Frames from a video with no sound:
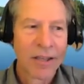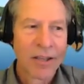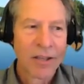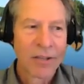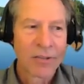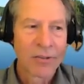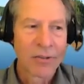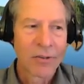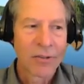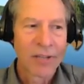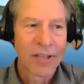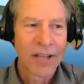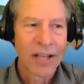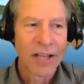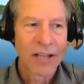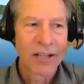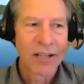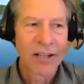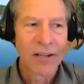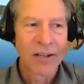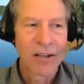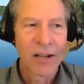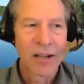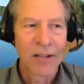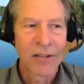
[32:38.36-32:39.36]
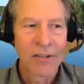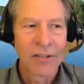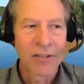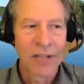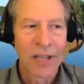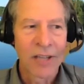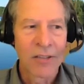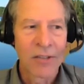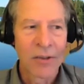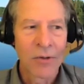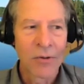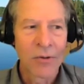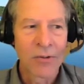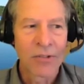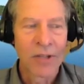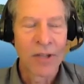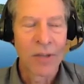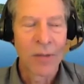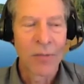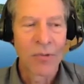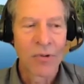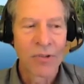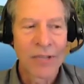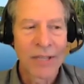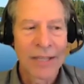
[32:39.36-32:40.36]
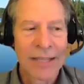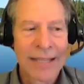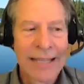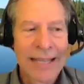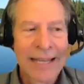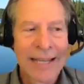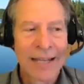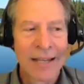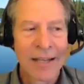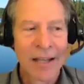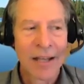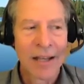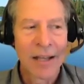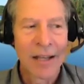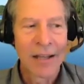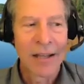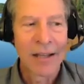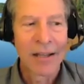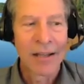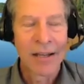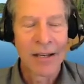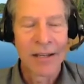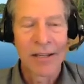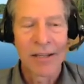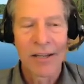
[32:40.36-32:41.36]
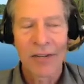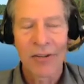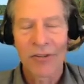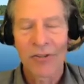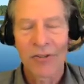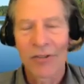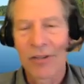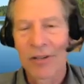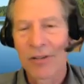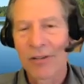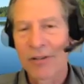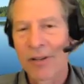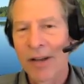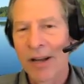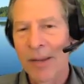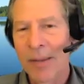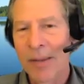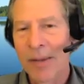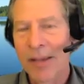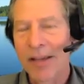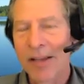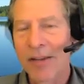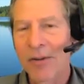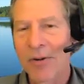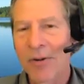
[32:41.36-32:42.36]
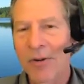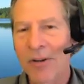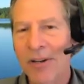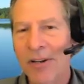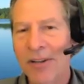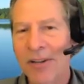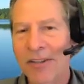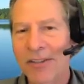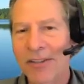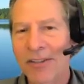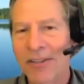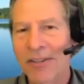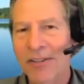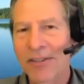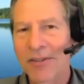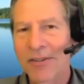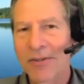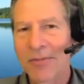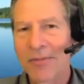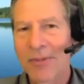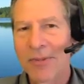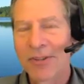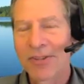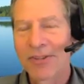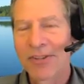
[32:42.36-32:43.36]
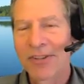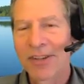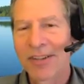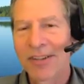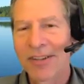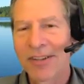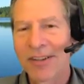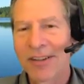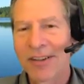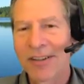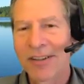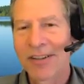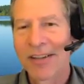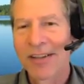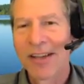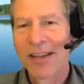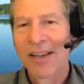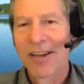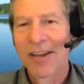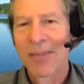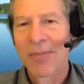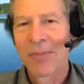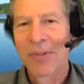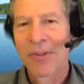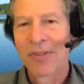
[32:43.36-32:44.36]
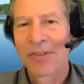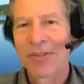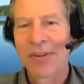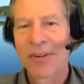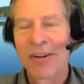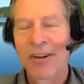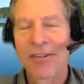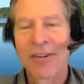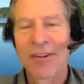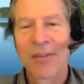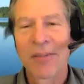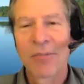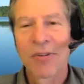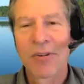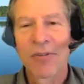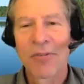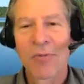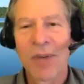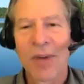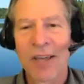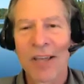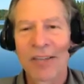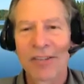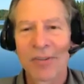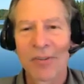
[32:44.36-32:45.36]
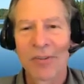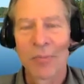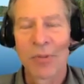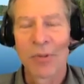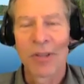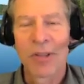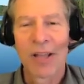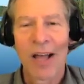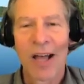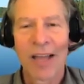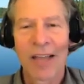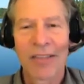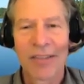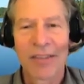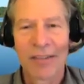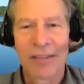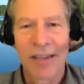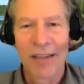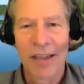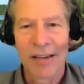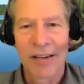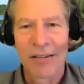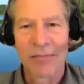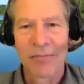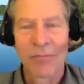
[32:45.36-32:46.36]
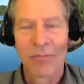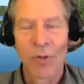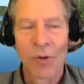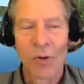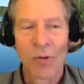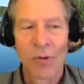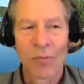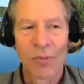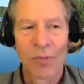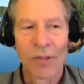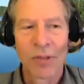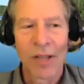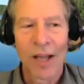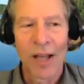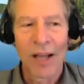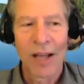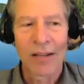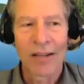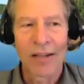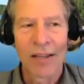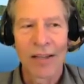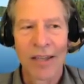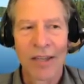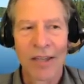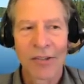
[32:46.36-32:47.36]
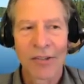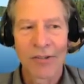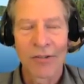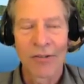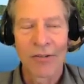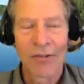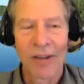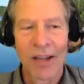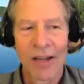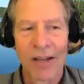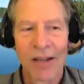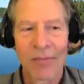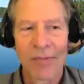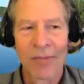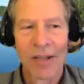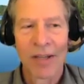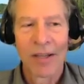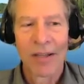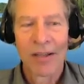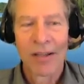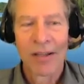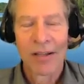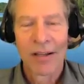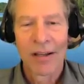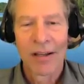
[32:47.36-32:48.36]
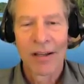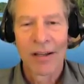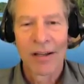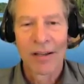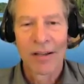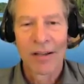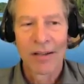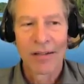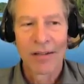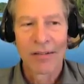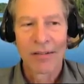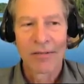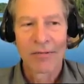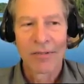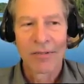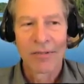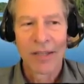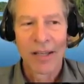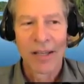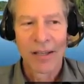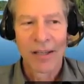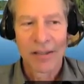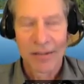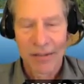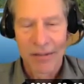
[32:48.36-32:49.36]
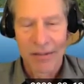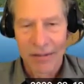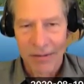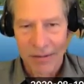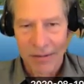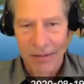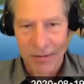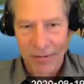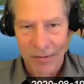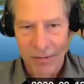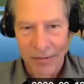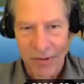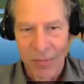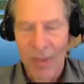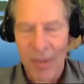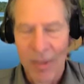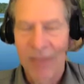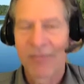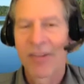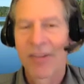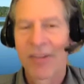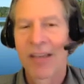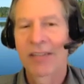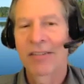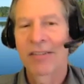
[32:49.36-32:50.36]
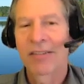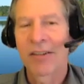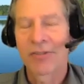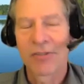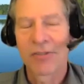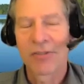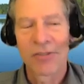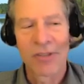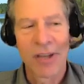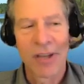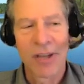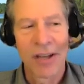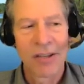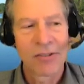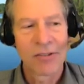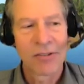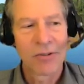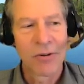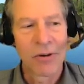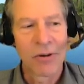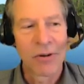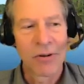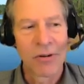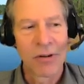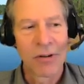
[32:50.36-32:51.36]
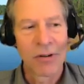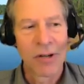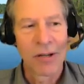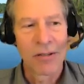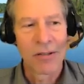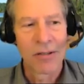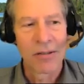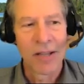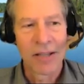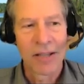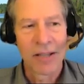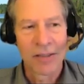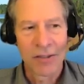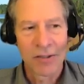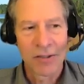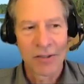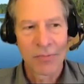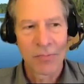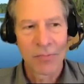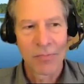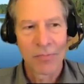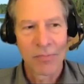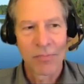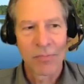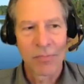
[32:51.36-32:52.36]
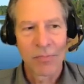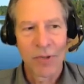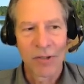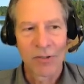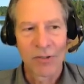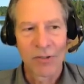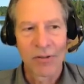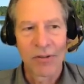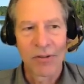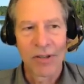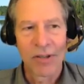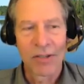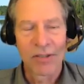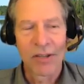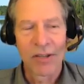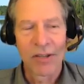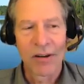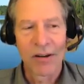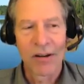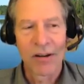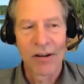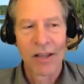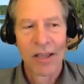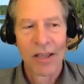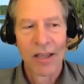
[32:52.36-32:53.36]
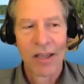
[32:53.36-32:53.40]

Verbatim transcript: So, getting to understand those numbers, and then uh, in addition, and I'm not going to go into this in too much detail, but there are a number of ways to plot the data. You can plot a histogram uh, like the METFAST exercise or like this picture is here